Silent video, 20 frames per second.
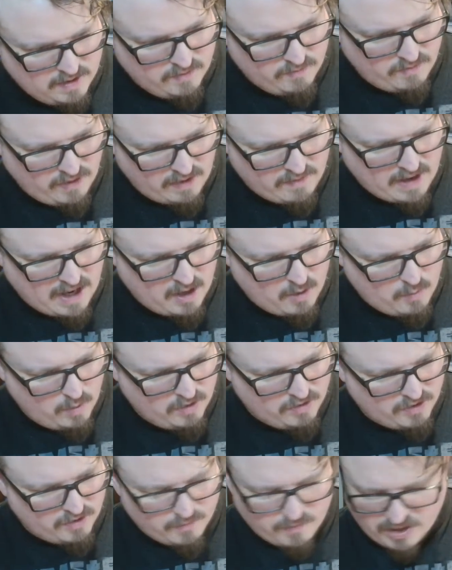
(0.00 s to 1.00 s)
Verag
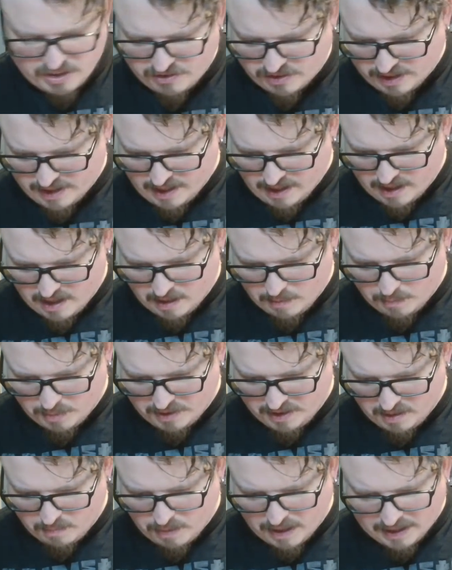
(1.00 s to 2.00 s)
was originally
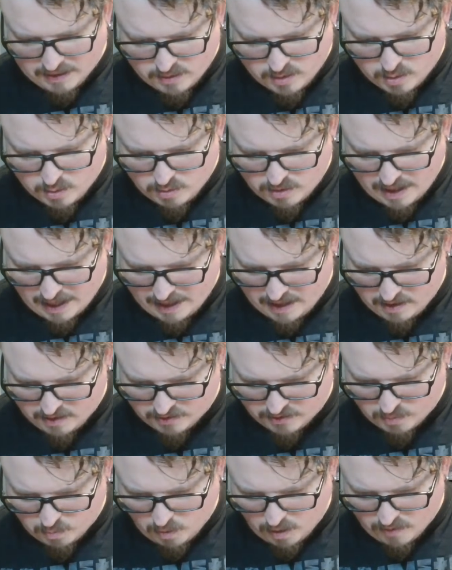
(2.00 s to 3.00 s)
accompanied by 2
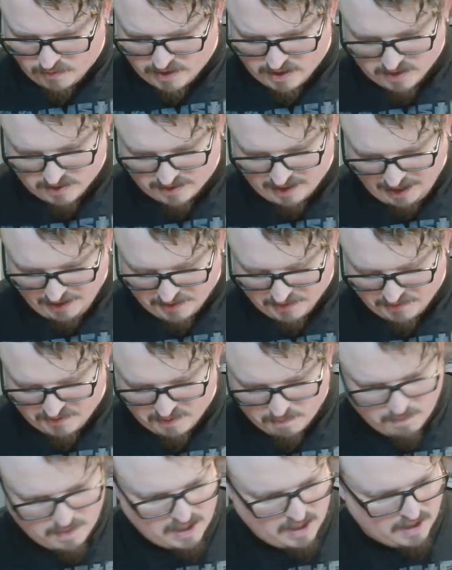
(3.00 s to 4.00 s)
Chaos Warriors and a
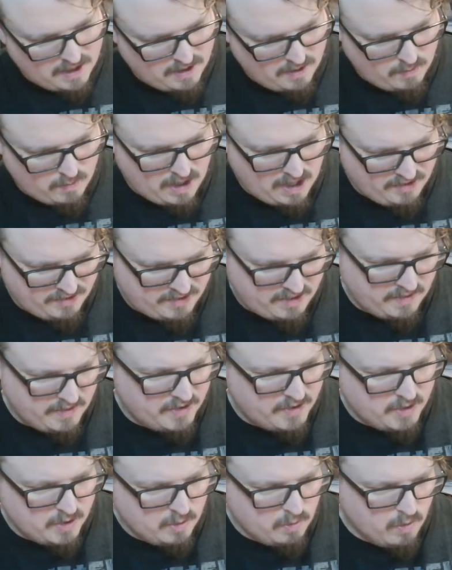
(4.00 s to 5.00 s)
Famir, whilst in the
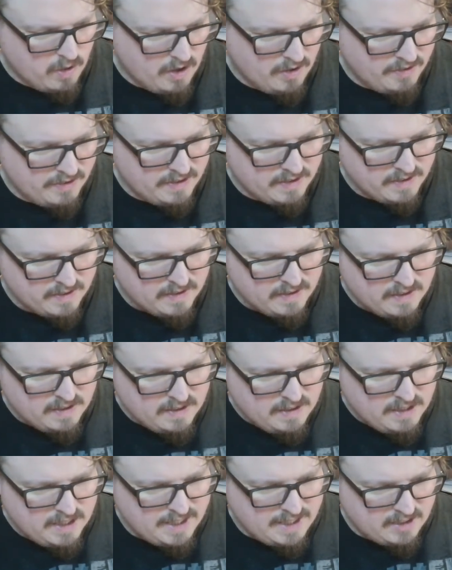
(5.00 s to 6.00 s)
new one,
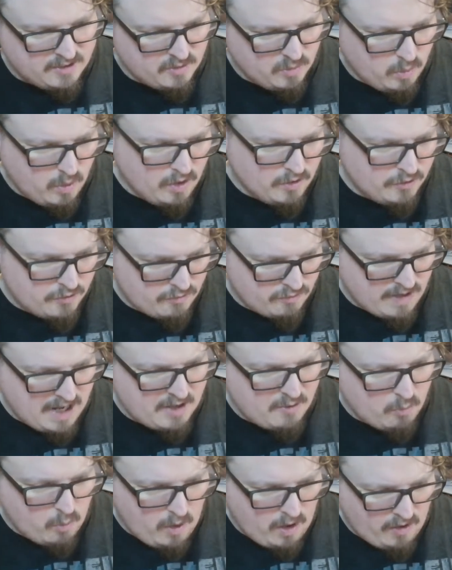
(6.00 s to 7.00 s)
it's 1
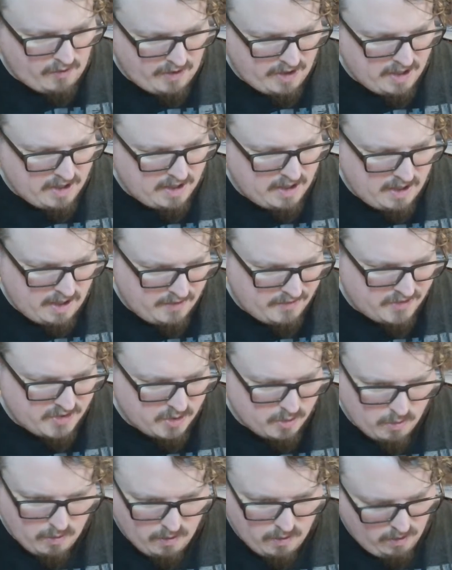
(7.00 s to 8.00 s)
Dread Warrior and
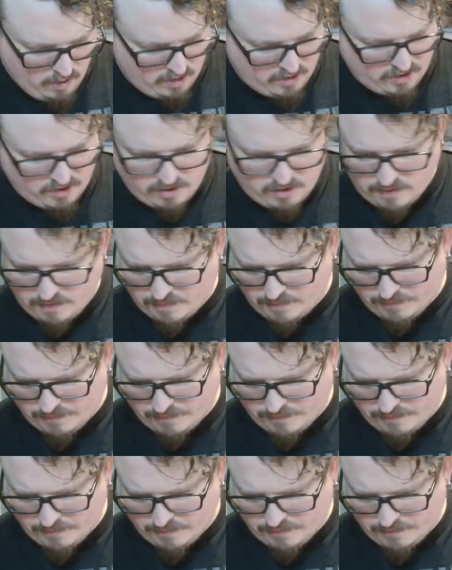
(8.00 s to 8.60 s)
2 Orcs.